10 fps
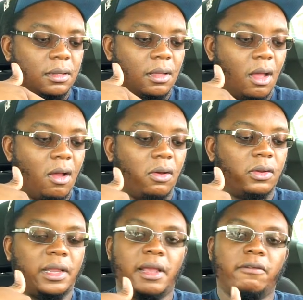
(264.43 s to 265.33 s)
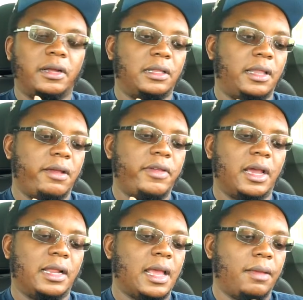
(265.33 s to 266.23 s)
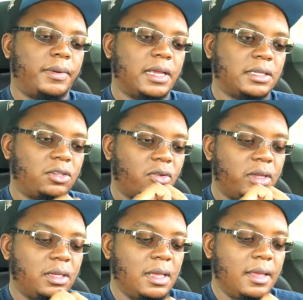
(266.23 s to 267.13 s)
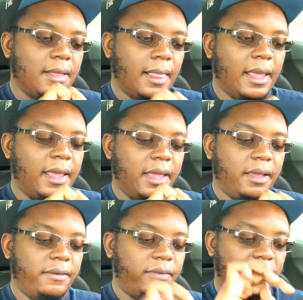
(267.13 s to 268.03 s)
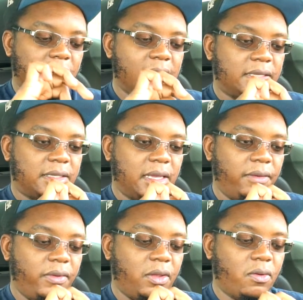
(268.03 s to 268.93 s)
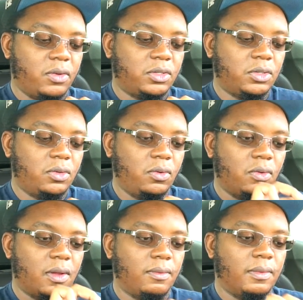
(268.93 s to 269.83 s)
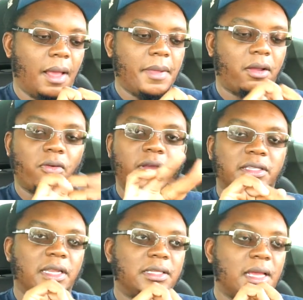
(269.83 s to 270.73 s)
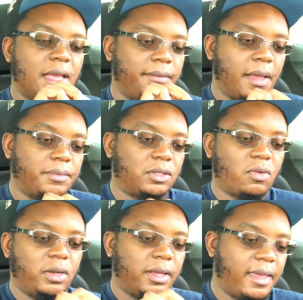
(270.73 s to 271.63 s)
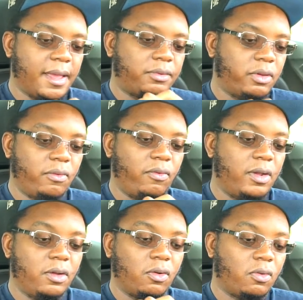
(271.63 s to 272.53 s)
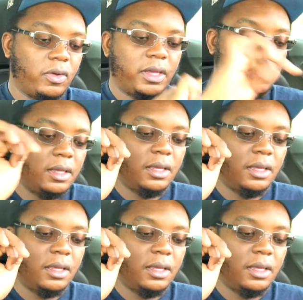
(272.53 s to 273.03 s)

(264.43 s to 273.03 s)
Oh, Lar Larion, how you pronounce that joint? And let's see, we're going to, I'm not going to race any time. I'm just going to capture it real quick.